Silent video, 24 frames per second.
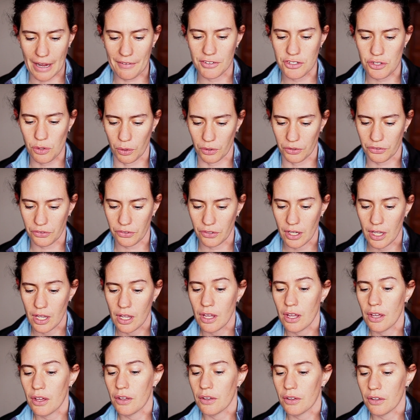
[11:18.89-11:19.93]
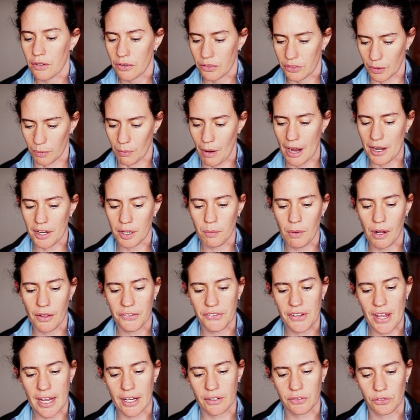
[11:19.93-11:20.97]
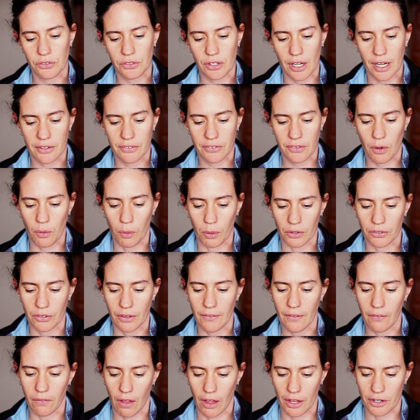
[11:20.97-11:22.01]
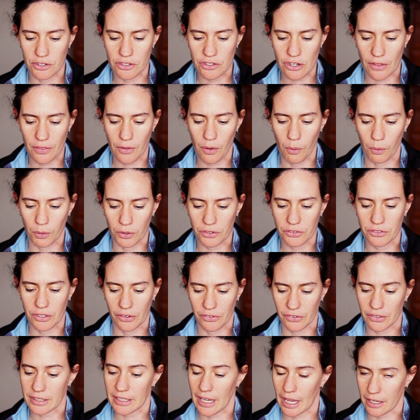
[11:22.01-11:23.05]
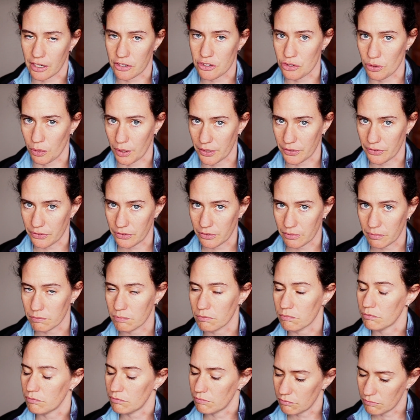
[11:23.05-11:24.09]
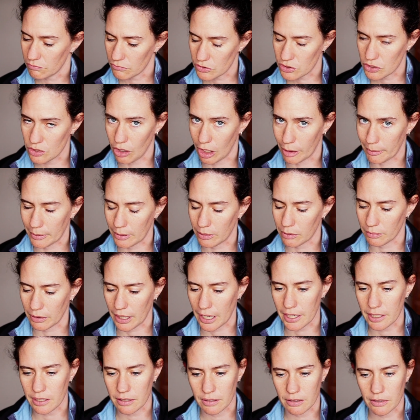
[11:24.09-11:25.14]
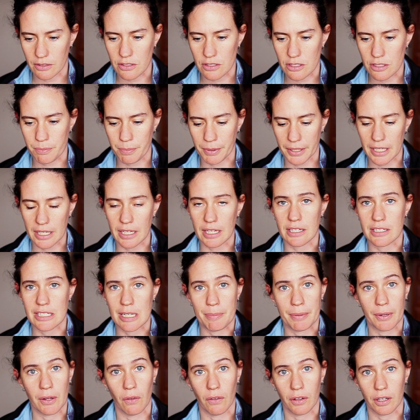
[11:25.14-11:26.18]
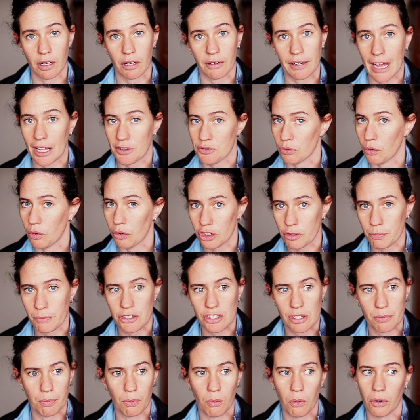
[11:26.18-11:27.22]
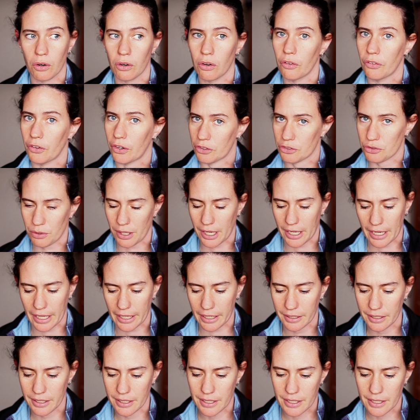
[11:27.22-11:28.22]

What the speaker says: horse. The rider wants to exercise the horse on the lunge, and the horse doesn't get a choice. It's normal, right? It's pretty typical in our natural horsemanship world, our training.